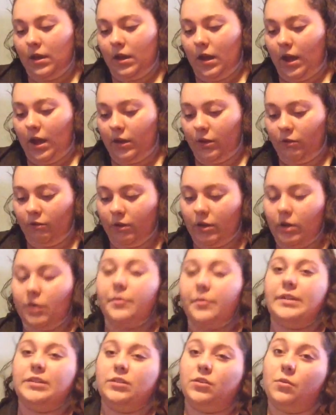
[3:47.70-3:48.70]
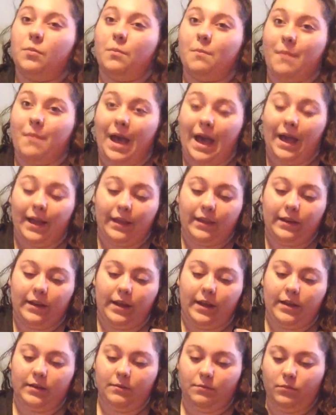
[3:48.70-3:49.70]
and you can always go back and
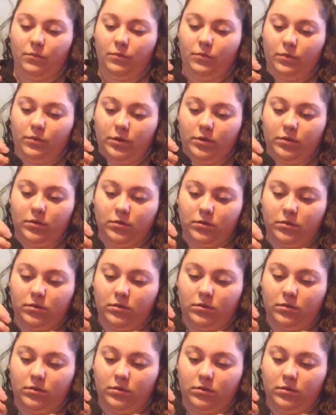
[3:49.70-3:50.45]
add more.